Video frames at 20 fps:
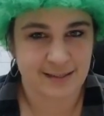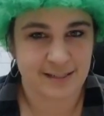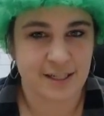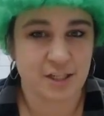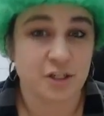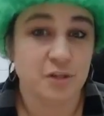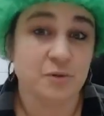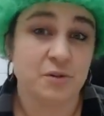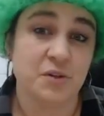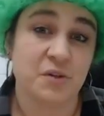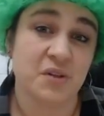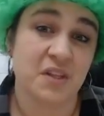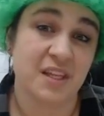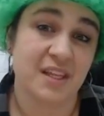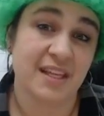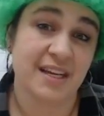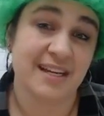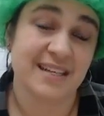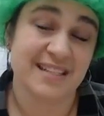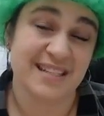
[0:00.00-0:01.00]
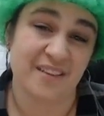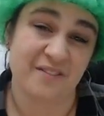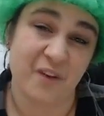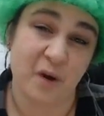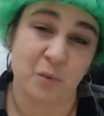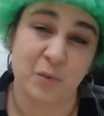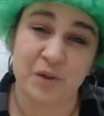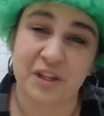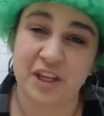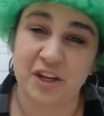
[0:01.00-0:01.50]
Did you do the things that
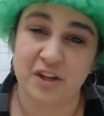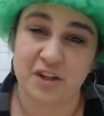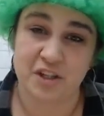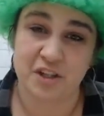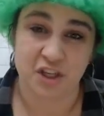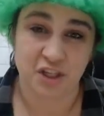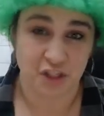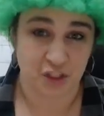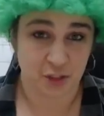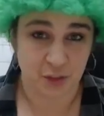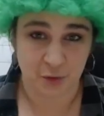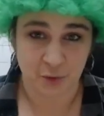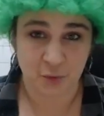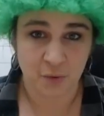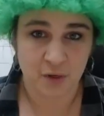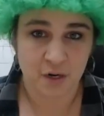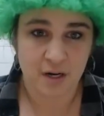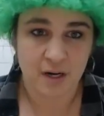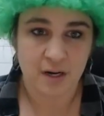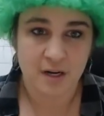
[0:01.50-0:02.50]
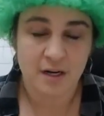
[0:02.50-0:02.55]
felt really good to you?